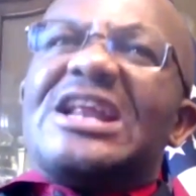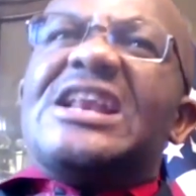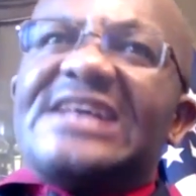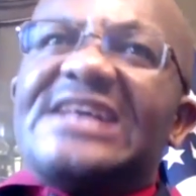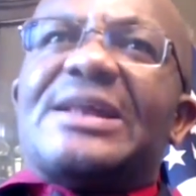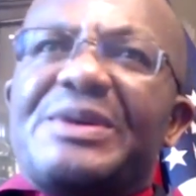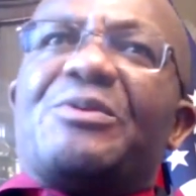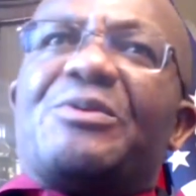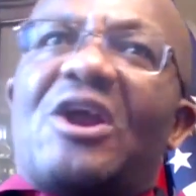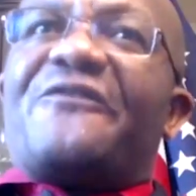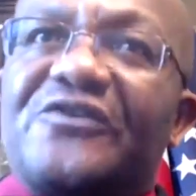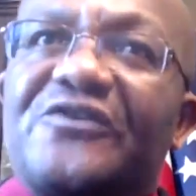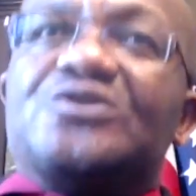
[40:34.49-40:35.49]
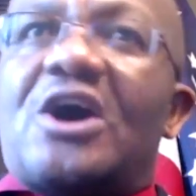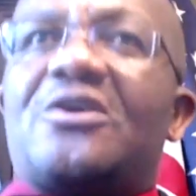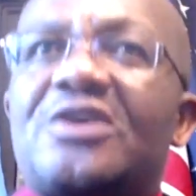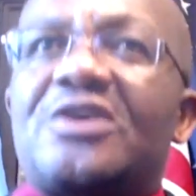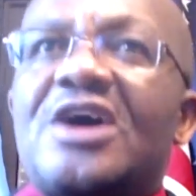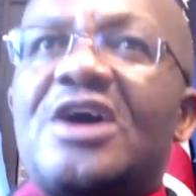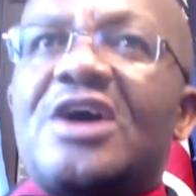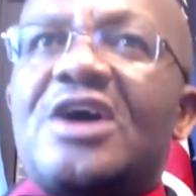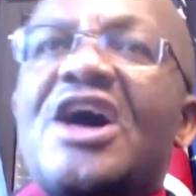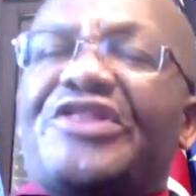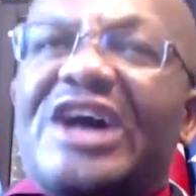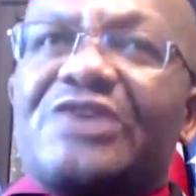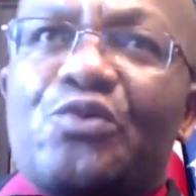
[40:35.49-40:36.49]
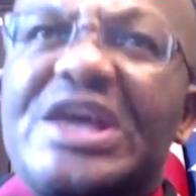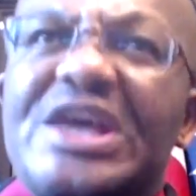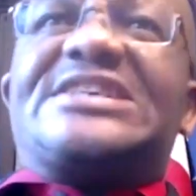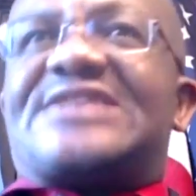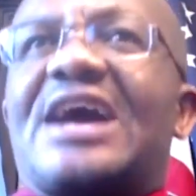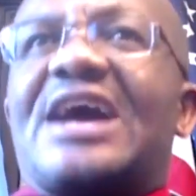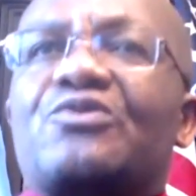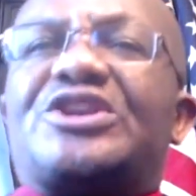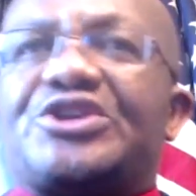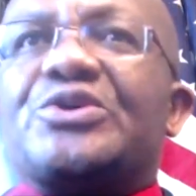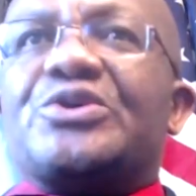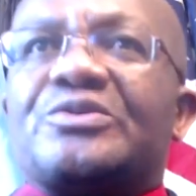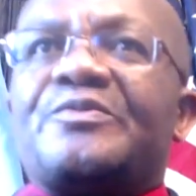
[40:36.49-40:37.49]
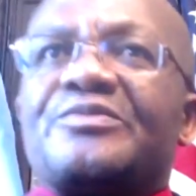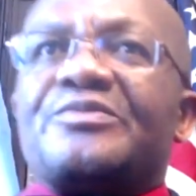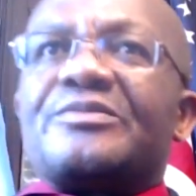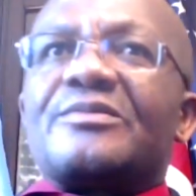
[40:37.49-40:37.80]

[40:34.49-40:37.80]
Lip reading: want to let the people of Fundong that we stand with you.